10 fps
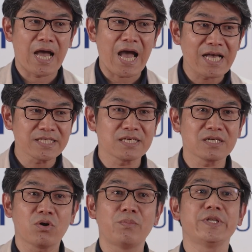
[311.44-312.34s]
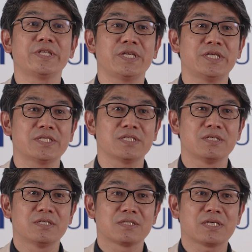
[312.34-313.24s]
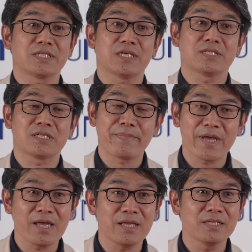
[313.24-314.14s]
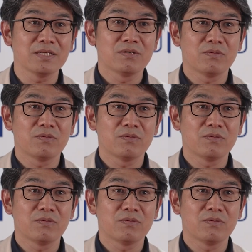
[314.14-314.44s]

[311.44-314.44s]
other communities such as Japan